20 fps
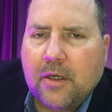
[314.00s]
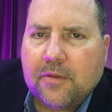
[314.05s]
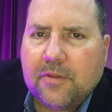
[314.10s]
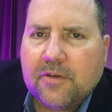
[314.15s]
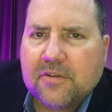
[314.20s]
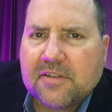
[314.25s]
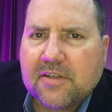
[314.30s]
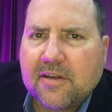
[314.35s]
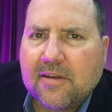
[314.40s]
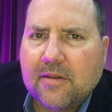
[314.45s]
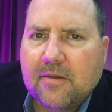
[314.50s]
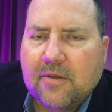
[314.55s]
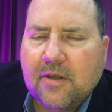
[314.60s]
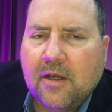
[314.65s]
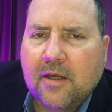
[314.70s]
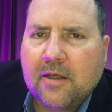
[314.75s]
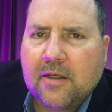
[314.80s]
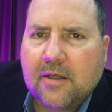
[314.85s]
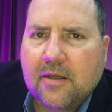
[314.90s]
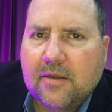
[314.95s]
there's a
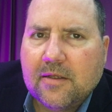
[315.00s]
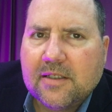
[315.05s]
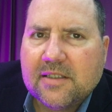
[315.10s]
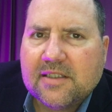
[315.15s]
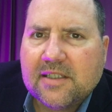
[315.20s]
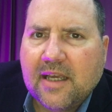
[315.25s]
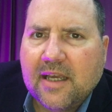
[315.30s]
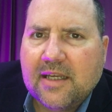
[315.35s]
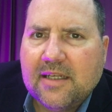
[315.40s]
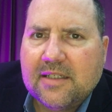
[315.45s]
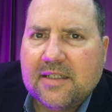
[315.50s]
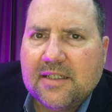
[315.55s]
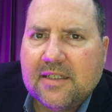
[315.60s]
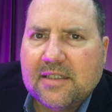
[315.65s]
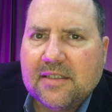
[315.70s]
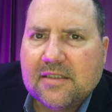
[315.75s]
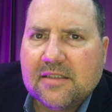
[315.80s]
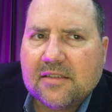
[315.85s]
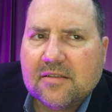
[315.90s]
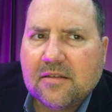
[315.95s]
uh, a
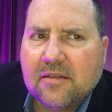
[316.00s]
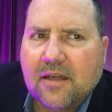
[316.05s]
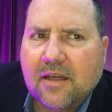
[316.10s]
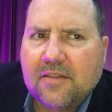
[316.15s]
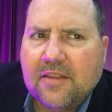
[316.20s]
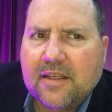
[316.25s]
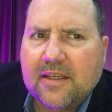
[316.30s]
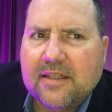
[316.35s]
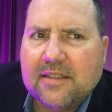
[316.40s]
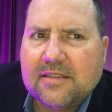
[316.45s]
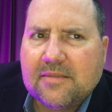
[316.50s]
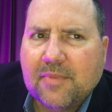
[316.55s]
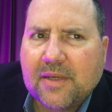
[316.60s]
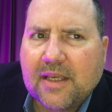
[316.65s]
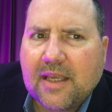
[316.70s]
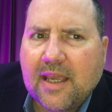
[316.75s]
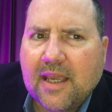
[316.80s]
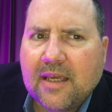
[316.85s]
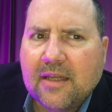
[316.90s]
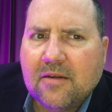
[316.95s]
scientist. I think he's a
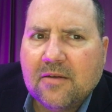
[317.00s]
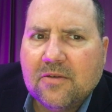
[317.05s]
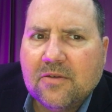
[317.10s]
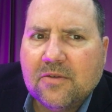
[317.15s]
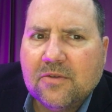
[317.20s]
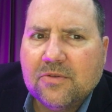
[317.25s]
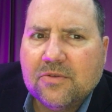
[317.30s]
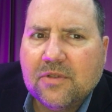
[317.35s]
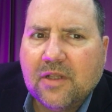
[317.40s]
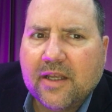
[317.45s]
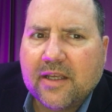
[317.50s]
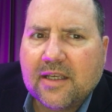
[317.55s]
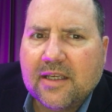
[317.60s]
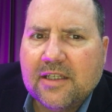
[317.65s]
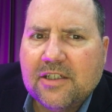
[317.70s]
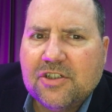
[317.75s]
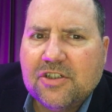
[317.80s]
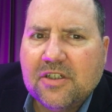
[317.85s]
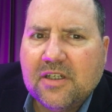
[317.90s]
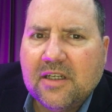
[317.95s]
mechanical like
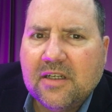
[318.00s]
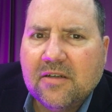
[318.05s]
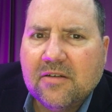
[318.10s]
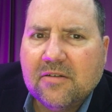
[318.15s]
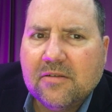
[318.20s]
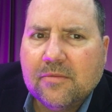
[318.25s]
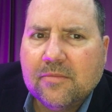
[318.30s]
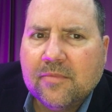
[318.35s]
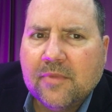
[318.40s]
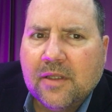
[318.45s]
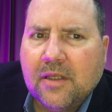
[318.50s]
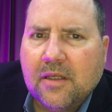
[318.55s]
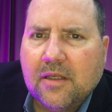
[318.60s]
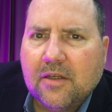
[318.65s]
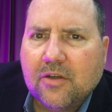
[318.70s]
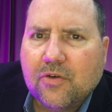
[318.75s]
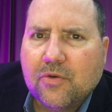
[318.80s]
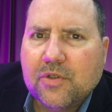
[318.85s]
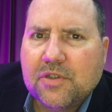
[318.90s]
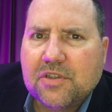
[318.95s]
engineer,
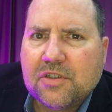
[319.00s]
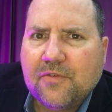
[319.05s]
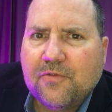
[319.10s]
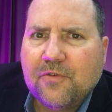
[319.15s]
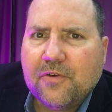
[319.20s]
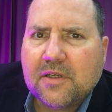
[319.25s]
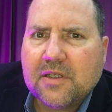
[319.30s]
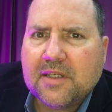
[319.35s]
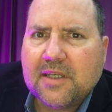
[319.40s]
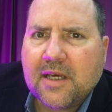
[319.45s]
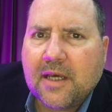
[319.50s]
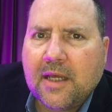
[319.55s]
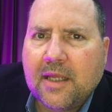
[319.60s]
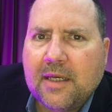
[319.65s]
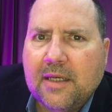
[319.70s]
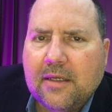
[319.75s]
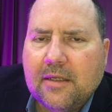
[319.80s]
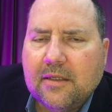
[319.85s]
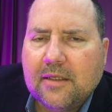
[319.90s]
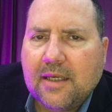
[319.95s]
Christopher
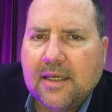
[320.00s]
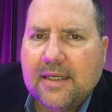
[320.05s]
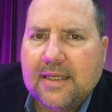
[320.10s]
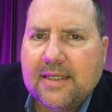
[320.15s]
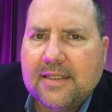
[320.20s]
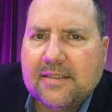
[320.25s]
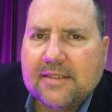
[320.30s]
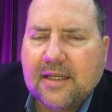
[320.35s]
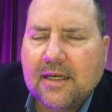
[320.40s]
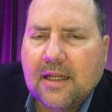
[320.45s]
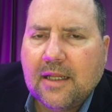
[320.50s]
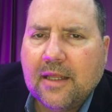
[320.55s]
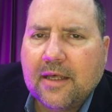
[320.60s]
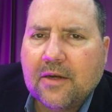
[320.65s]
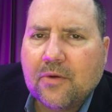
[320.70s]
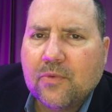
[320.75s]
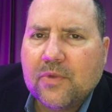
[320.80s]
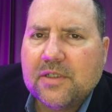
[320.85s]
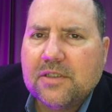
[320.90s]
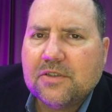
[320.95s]
Dunn, and he's done a lot
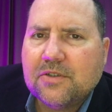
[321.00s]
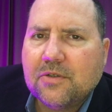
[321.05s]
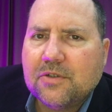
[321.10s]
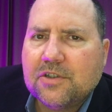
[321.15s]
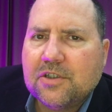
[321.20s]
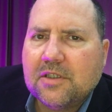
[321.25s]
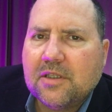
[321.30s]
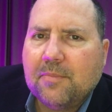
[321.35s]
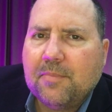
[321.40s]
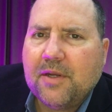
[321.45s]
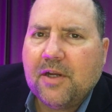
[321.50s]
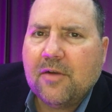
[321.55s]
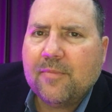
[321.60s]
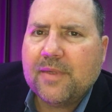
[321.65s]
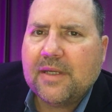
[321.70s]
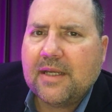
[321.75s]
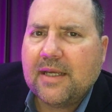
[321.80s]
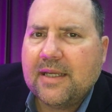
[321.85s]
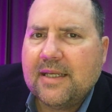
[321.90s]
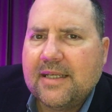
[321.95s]
of research in the
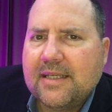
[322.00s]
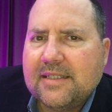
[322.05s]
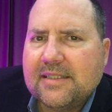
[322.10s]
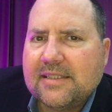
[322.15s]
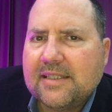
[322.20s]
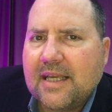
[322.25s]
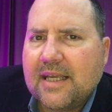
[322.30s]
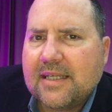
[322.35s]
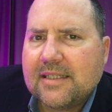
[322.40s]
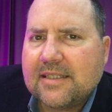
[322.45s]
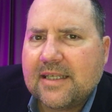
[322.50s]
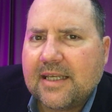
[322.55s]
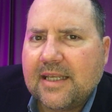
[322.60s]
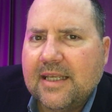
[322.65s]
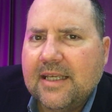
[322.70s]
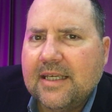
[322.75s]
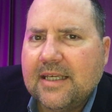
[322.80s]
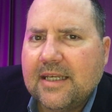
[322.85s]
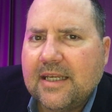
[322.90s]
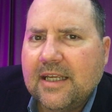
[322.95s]
pyramid. And he says that
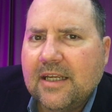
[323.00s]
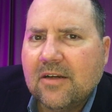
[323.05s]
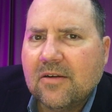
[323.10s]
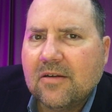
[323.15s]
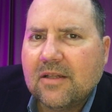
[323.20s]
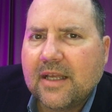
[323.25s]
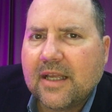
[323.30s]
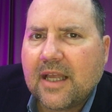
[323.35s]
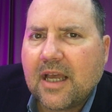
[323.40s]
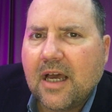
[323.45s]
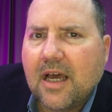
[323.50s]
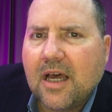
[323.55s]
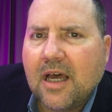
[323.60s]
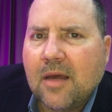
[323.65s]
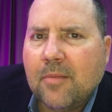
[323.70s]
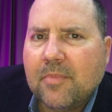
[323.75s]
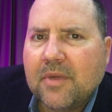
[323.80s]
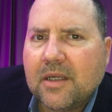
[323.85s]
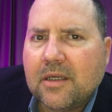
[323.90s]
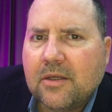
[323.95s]
he could hear like a
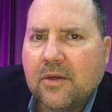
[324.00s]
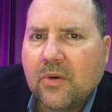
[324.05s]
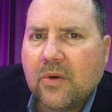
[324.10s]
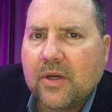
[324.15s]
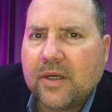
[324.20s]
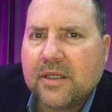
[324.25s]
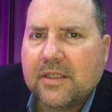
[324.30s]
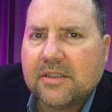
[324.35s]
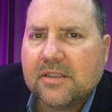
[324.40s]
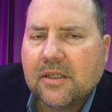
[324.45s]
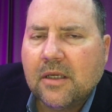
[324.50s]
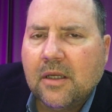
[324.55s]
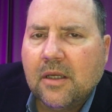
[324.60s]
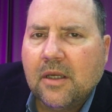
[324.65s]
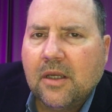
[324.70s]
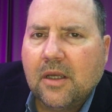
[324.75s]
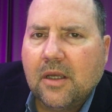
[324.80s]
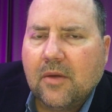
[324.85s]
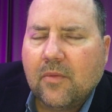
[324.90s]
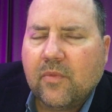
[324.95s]
humming noise
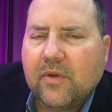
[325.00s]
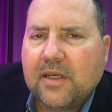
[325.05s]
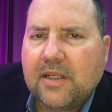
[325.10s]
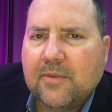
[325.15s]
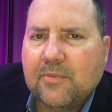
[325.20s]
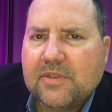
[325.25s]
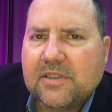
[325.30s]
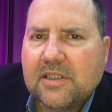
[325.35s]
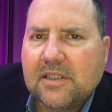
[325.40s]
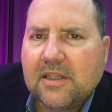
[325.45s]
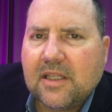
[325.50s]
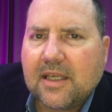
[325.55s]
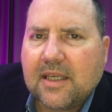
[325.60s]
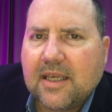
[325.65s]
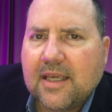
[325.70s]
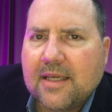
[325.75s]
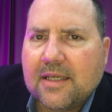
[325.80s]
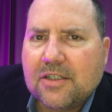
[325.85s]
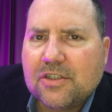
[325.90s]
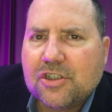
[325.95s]
when he was in the
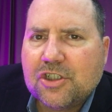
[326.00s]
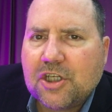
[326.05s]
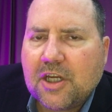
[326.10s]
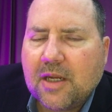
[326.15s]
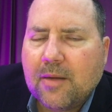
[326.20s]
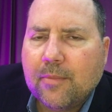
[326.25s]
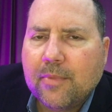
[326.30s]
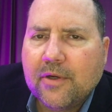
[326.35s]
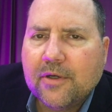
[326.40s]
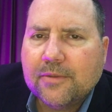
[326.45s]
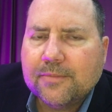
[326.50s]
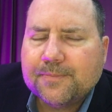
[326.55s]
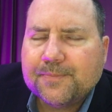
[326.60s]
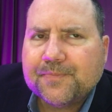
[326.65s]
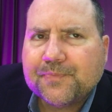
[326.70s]
king's chamber.